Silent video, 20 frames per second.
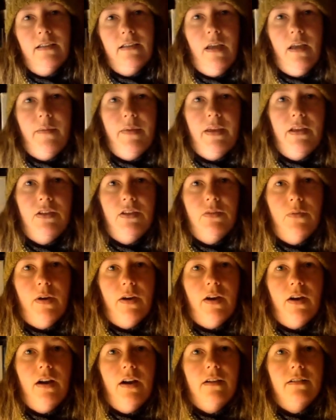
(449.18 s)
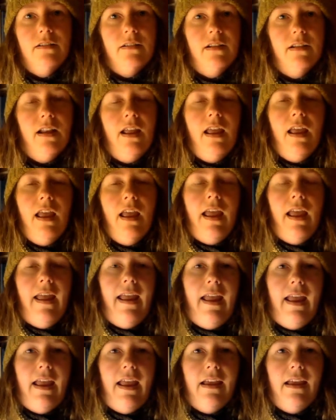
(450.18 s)
coming to our garden,
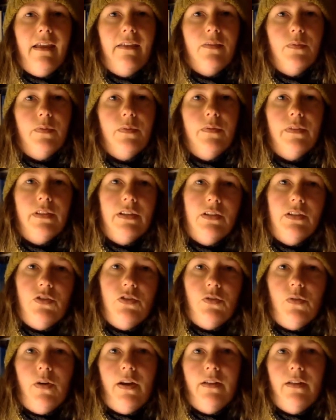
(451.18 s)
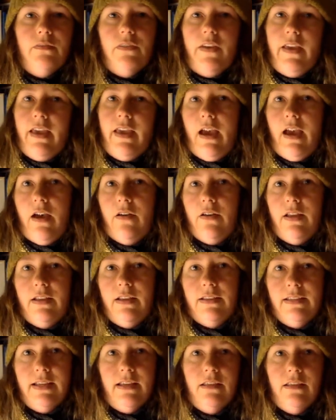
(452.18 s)
and we really enjoy looking out
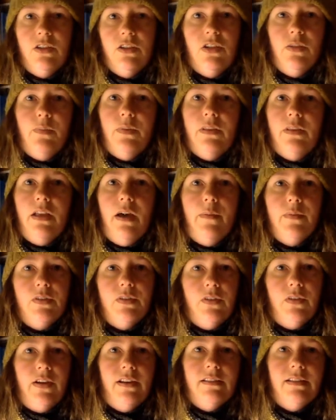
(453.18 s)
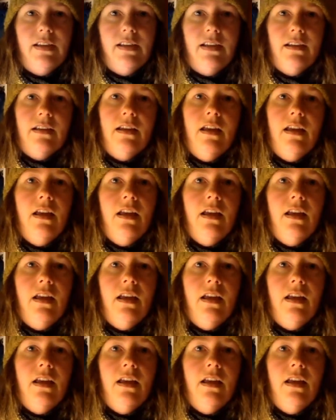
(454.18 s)
and seeing the sheep and llamas grazing.